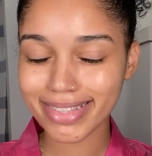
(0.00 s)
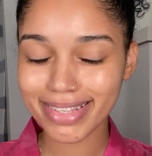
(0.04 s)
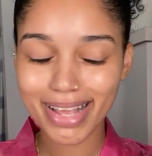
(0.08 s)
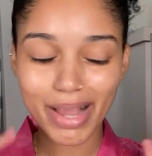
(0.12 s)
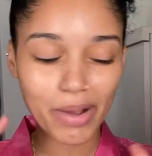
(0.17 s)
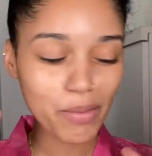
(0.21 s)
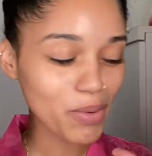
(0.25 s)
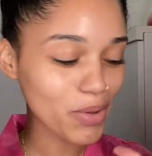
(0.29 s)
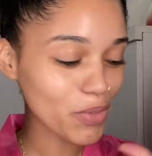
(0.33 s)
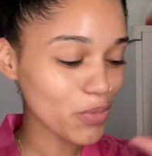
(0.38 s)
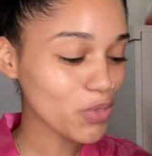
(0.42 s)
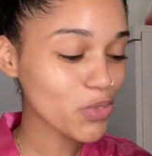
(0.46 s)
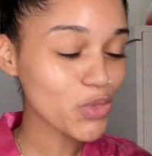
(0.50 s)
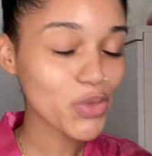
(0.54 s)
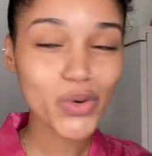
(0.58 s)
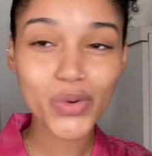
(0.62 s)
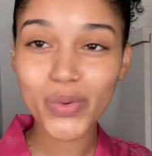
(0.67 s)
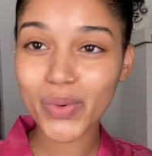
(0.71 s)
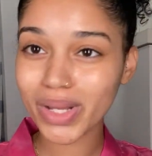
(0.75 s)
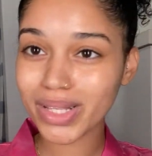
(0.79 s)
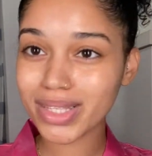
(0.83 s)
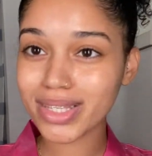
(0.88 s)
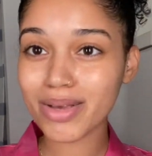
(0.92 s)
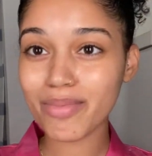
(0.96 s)

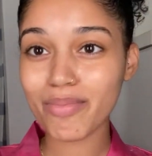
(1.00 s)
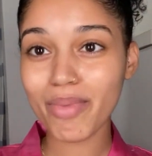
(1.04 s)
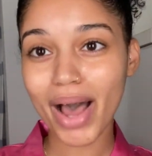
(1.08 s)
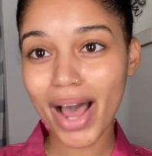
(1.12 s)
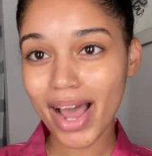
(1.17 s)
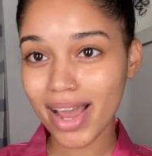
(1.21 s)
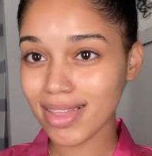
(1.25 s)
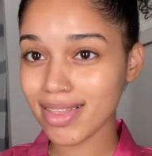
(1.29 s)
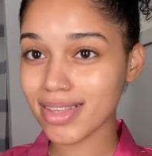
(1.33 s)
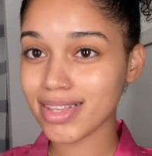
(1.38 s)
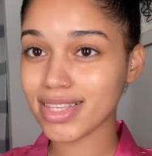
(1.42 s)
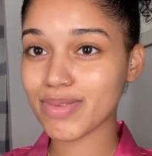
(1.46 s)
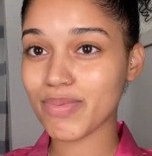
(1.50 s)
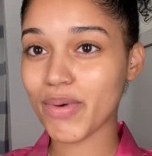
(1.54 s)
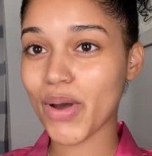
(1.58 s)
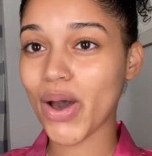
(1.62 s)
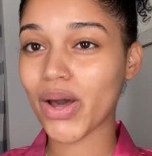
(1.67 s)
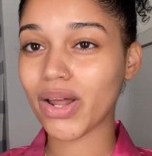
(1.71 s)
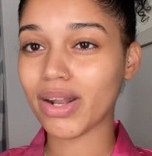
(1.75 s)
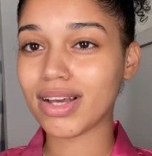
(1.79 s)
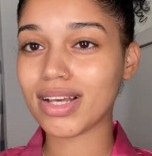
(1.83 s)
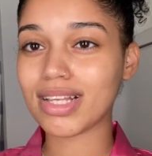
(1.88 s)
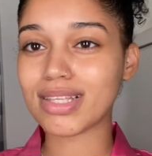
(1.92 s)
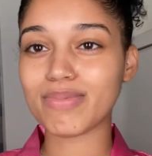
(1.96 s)
to buy these
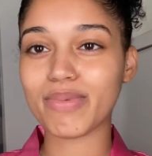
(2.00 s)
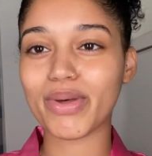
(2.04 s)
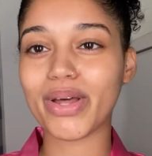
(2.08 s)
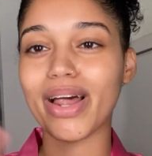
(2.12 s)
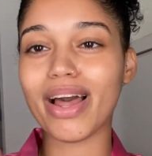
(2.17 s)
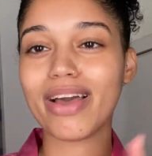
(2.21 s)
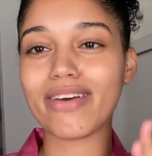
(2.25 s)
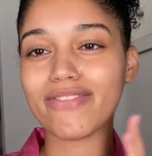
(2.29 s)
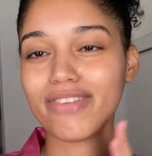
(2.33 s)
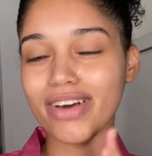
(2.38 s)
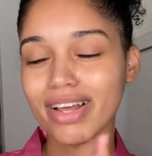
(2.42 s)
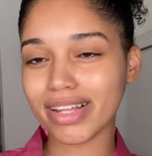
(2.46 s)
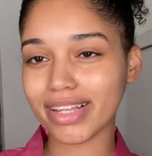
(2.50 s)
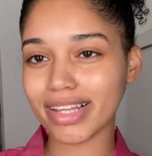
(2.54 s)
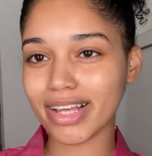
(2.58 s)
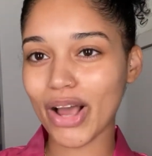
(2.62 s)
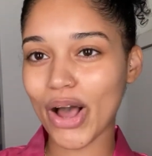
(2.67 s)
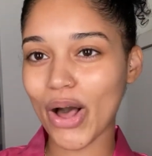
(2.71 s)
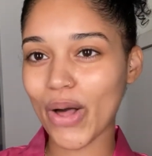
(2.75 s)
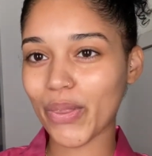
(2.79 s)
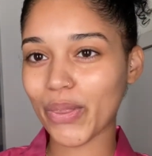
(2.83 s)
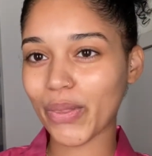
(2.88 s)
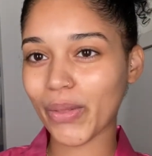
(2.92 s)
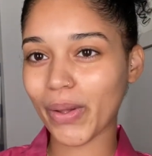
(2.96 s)
products, but I finally
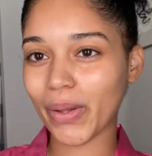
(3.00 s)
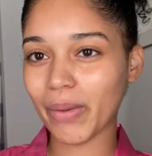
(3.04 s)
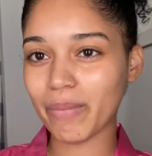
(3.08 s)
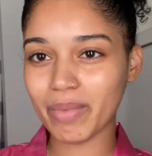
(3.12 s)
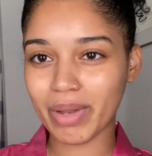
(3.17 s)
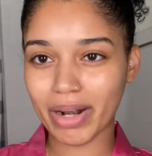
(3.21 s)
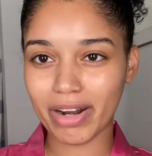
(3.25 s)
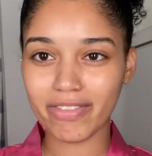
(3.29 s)
got them, and I